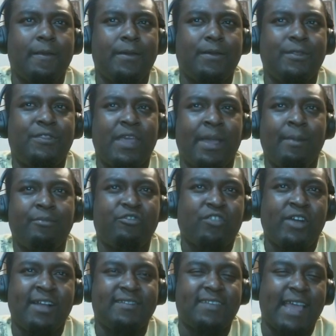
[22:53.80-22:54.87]
them
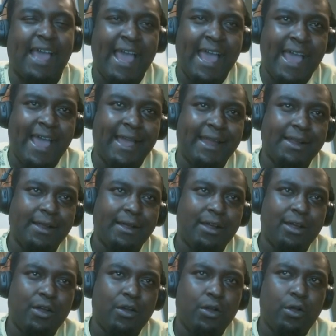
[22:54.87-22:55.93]
trying to add
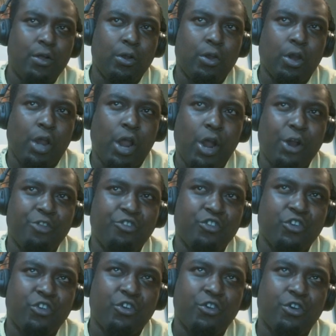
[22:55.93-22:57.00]

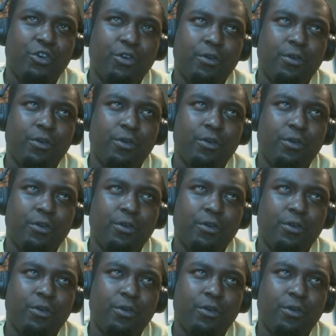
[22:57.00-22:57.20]
larger,